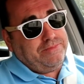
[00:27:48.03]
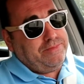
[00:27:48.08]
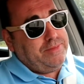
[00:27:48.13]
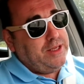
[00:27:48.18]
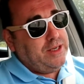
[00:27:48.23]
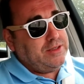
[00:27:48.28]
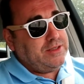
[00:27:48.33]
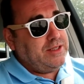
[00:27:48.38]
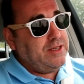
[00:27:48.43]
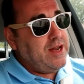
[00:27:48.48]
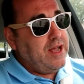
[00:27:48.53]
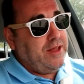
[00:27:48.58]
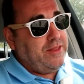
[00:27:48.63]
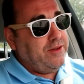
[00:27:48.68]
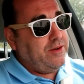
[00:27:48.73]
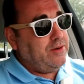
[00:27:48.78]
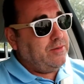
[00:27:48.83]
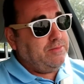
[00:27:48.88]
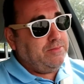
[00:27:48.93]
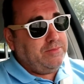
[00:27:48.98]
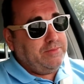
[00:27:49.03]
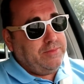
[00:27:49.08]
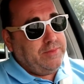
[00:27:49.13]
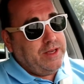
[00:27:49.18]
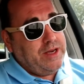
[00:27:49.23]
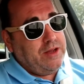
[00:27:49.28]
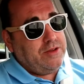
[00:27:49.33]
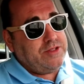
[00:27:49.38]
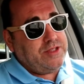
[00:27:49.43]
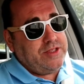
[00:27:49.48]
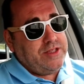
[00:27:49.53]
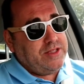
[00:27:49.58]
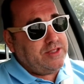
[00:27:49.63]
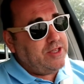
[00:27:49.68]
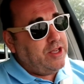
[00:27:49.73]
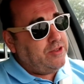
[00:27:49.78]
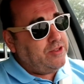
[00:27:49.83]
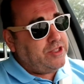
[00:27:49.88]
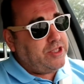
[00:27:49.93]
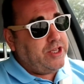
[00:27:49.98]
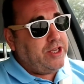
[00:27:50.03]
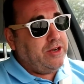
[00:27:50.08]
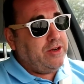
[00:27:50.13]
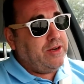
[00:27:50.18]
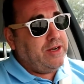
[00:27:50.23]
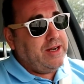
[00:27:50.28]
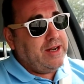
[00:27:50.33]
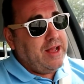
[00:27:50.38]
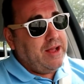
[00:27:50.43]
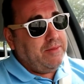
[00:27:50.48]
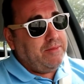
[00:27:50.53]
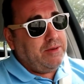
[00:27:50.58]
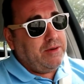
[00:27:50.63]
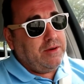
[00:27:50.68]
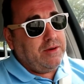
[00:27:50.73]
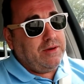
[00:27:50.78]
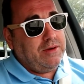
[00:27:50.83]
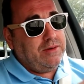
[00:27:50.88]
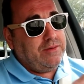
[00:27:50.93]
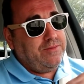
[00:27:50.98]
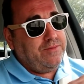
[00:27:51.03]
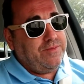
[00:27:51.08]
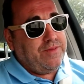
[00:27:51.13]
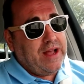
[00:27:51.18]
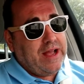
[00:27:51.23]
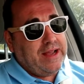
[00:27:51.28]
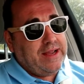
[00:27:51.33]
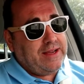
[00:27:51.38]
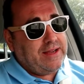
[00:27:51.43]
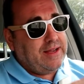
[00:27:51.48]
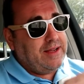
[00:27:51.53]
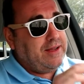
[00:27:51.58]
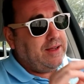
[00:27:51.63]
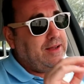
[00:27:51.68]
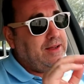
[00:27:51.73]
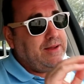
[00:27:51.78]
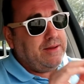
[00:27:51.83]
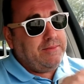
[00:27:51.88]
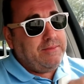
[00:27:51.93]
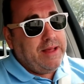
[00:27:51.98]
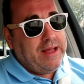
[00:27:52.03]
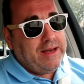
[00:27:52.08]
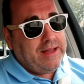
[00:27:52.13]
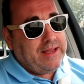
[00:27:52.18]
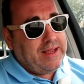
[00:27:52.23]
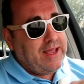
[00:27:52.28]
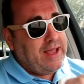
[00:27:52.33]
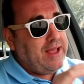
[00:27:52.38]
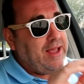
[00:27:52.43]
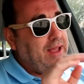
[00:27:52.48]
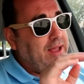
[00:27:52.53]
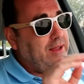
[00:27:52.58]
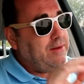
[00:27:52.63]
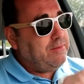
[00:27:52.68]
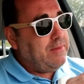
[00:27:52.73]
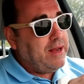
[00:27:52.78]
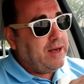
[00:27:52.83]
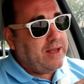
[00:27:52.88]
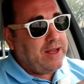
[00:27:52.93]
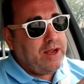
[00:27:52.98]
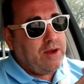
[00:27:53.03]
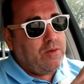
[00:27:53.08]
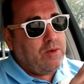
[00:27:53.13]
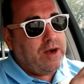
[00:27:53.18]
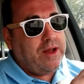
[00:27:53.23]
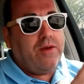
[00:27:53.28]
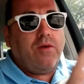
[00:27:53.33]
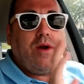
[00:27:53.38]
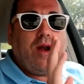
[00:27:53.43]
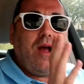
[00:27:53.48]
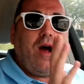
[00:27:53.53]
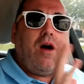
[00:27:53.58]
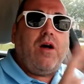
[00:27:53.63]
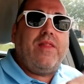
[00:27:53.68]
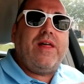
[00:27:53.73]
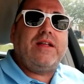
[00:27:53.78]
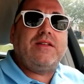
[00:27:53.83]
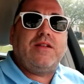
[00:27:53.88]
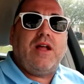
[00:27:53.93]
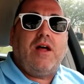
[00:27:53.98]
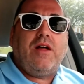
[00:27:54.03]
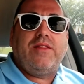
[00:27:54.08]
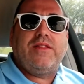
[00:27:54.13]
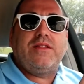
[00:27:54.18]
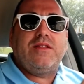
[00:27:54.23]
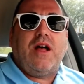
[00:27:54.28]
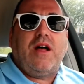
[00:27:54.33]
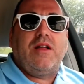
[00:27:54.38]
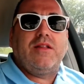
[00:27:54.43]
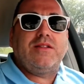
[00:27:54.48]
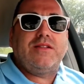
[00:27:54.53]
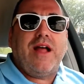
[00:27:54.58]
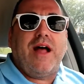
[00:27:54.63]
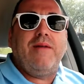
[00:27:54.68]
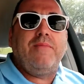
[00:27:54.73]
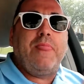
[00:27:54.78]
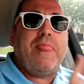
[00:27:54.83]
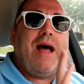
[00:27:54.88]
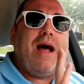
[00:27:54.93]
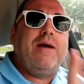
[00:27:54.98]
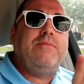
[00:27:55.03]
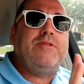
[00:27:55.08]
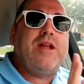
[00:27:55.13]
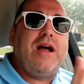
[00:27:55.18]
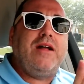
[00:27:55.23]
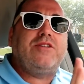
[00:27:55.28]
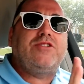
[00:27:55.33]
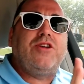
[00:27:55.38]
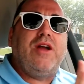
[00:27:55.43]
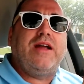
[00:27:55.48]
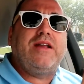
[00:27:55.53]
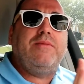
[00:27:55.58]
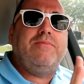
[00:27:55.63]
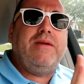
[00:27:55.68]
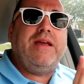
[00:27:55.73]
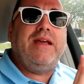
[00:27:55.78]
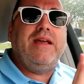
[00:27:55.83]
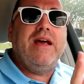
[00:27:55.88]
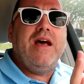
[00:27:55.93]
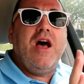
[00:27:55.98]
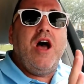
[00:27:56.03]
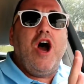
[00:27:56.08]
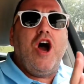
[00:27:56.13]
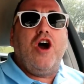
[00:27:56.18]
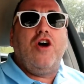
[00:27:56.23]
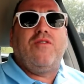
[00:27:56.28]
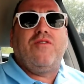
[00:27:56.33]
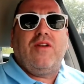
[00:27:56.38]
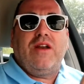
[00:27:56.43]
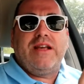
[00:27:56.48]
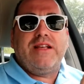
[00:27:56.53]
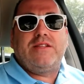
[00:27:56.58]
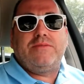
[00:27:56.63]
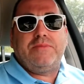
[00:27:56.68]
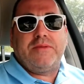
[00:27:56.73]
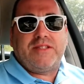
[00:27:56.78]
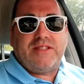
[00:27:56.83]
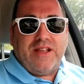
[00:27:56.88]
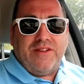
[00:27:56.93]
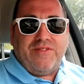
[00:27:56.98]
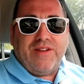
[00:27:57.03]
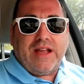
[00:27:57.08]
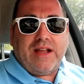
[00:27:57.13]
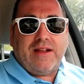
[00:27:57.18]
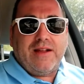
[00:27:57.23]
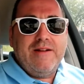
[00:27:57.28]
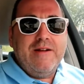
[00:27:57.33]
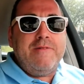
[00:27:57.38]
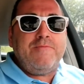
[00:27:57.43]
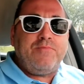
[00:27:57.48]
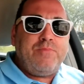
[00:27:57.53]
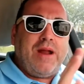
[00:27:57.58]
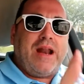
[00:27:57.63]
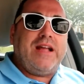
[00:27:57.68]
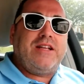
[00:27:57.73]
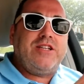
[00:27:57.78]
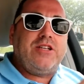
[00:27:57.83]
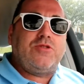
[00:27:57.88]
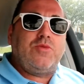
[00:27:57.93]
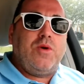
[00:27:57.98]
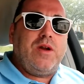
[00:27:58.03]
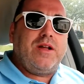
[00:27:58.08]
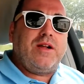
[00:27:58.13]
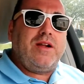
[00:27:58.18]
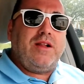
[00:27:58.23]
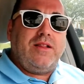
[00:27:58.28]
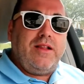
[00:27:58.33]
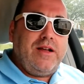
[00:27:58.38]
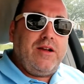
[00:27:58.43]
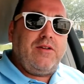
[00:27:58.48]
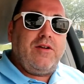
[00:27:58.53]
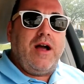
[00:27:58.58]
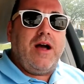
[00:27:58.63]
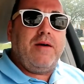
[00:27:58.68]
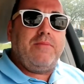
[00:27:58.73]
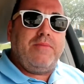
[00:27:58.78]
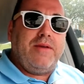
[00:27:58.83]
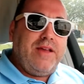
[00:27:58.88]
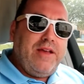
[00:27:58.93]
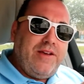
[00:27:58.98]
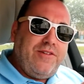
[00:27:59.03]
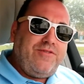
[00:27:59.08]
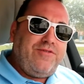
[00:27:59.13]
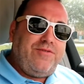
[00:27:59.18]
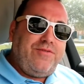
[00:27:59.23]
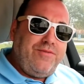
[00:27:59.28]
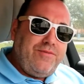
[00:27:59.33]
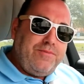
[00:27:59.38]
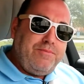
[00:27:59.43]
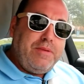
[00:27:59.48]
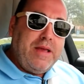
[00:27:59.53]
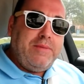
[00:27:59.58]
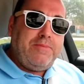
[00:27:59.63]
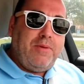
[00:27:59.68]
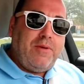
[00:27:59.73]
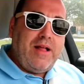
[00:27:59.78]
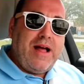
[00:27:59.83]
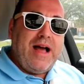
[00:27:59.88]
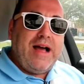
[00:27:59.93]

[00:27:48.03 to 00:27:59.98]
there's another you know the Social Security number, FICA, Medicaid, Medicare, what, what all that, all this, all this. I'm I'm not trying to be overly specific, but I just want to clear up if people